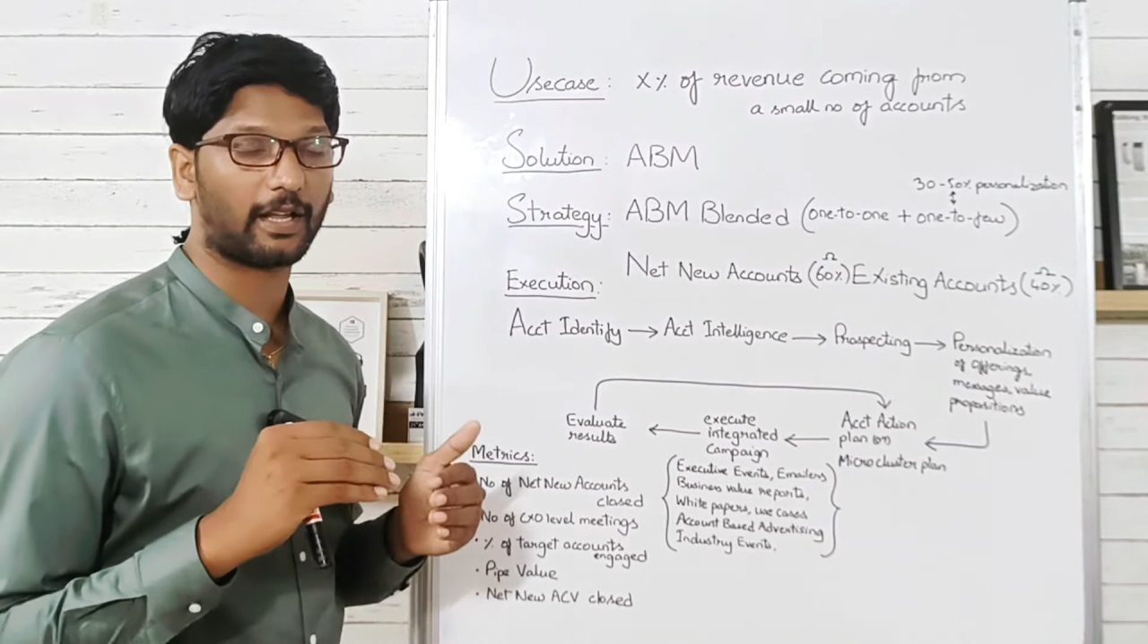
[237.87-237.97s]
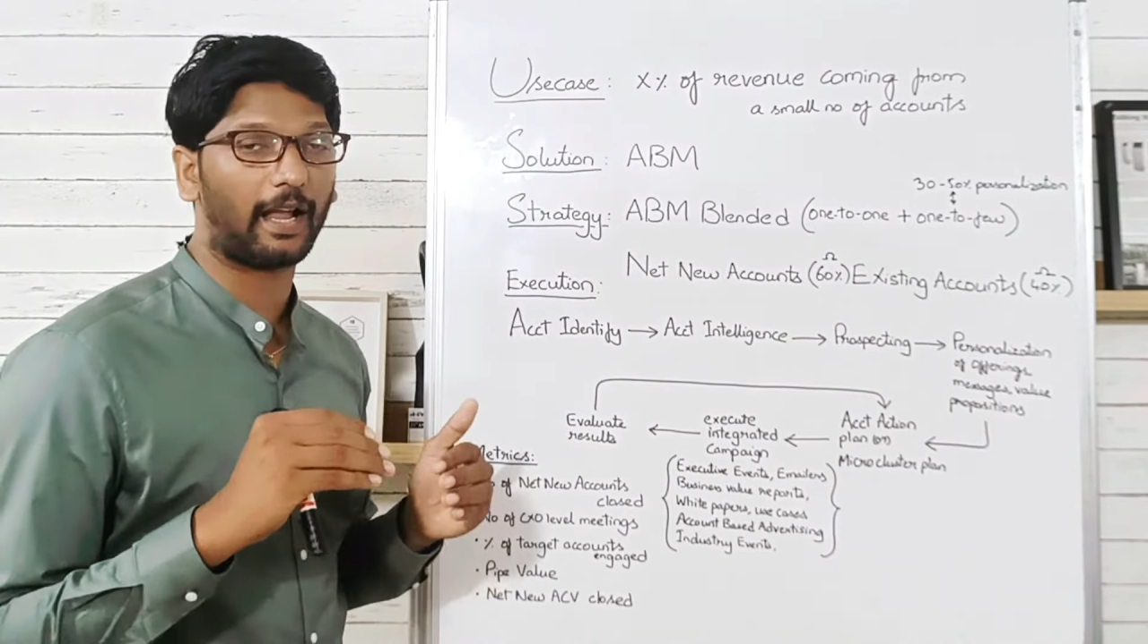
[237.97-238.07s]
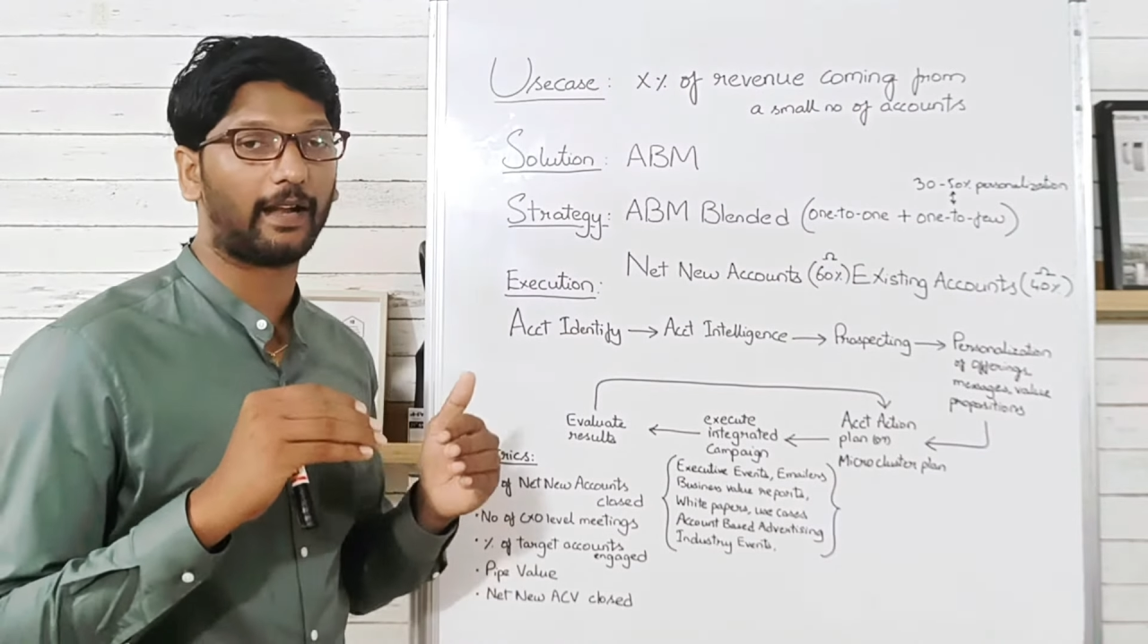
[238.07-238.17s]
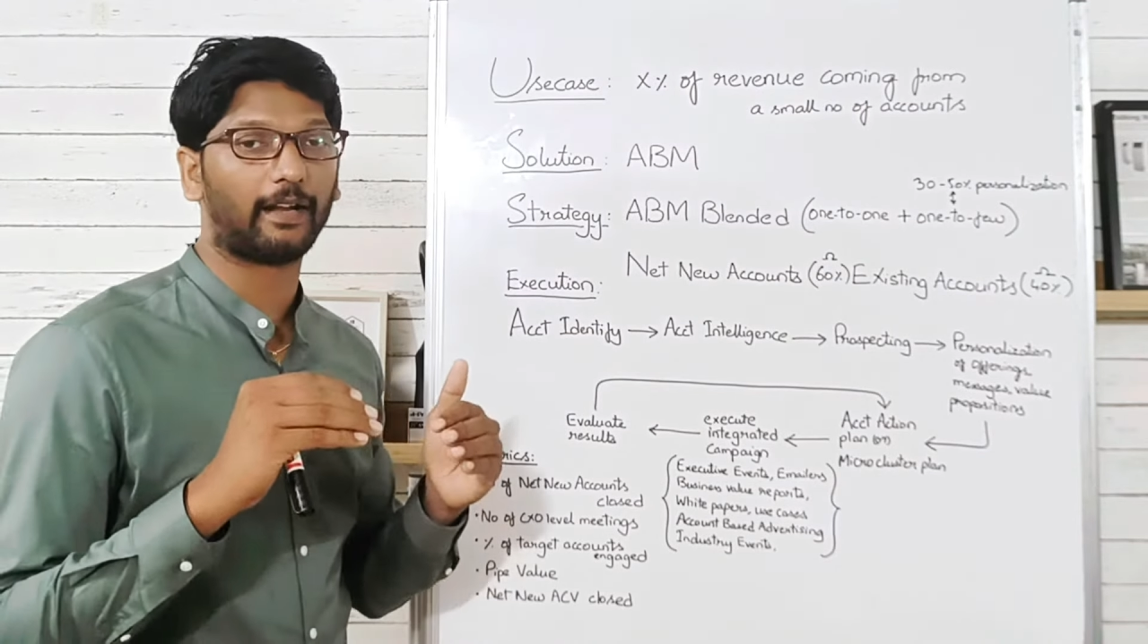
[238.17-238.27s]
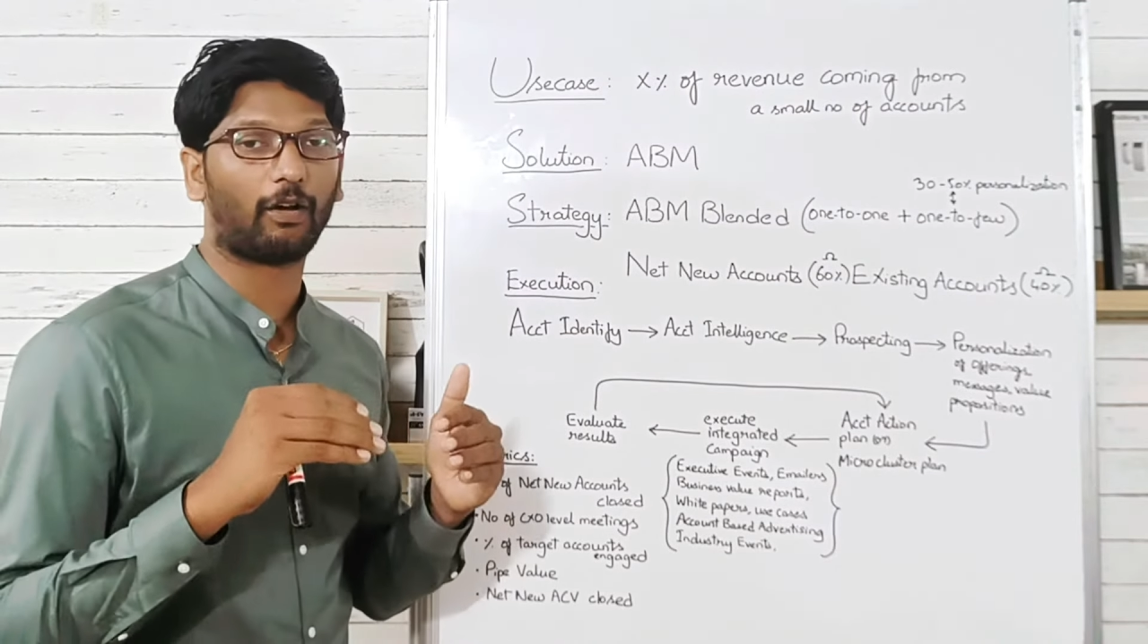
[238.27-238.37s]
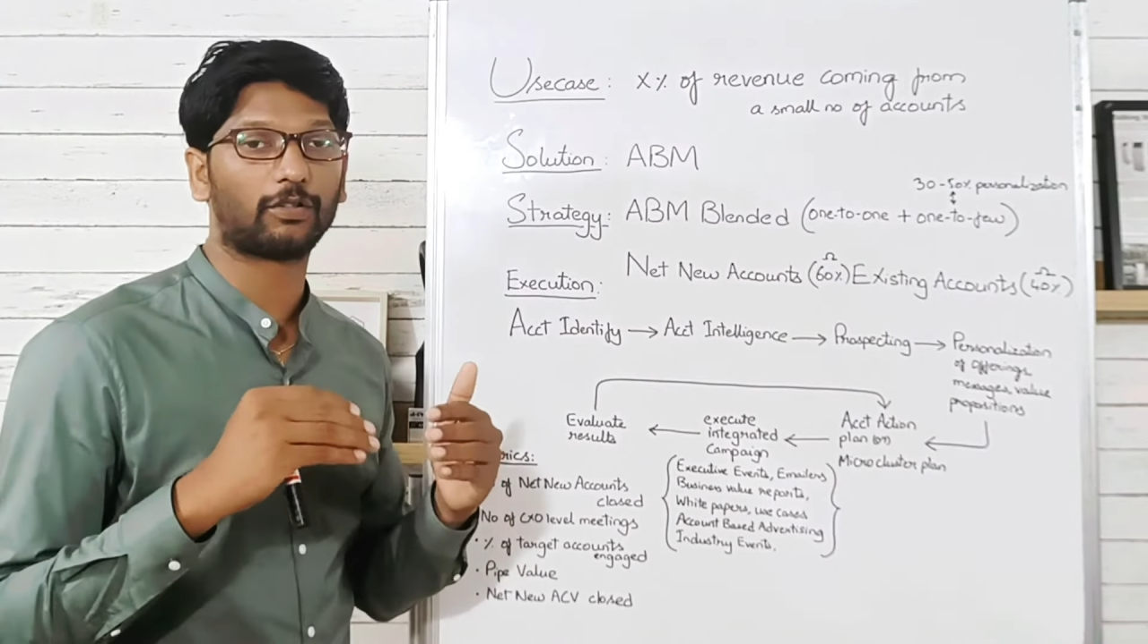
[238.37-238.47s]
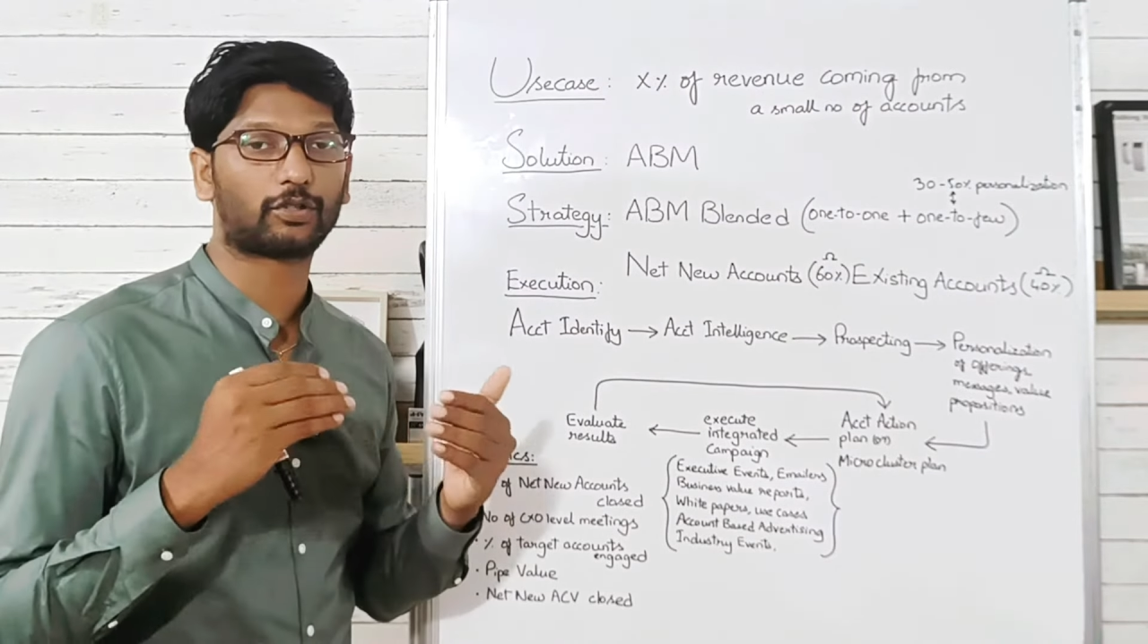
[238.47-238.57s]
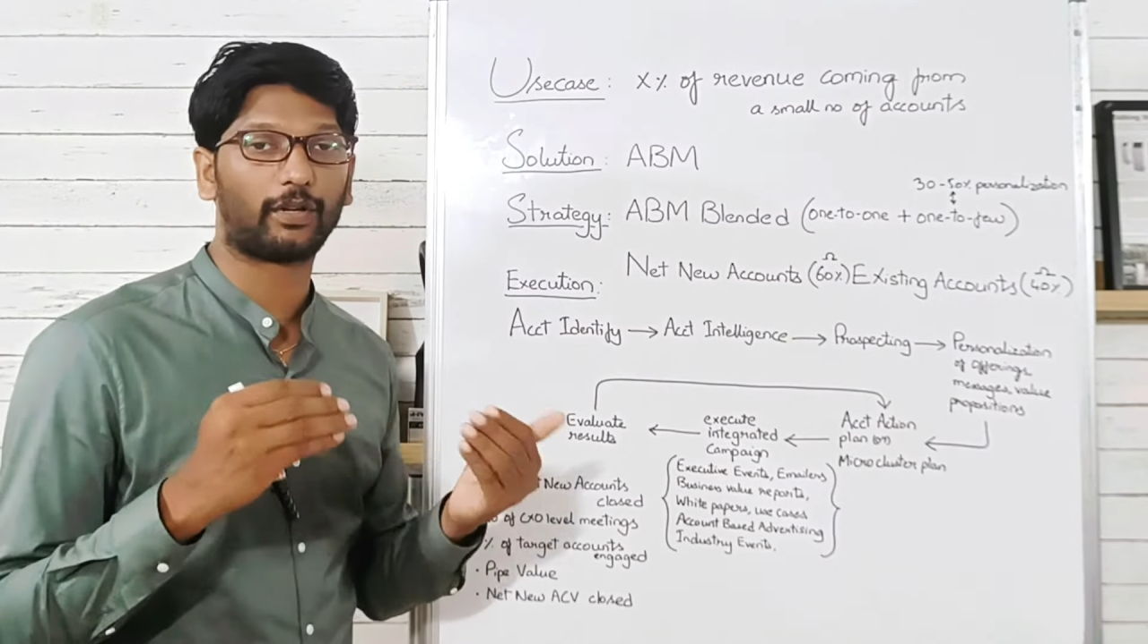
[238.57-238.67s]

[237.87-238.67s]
and also